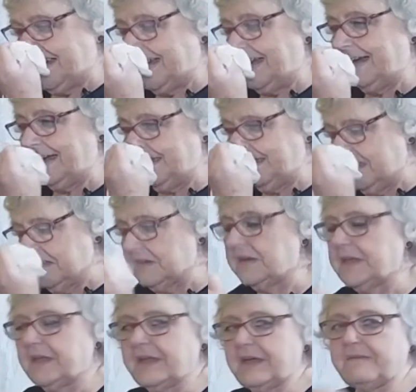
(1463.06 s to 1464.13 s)
I think I
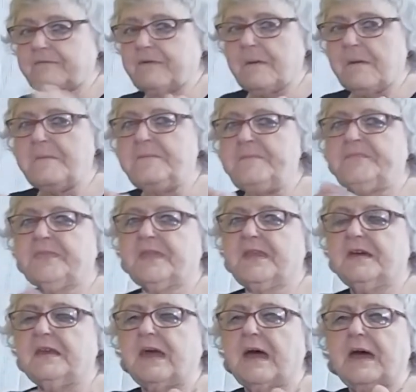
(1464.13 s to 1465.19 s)
have
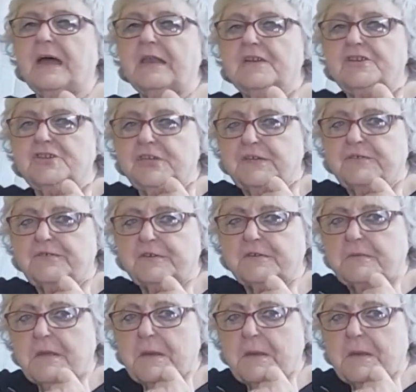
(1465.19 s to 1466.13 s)
an allergy for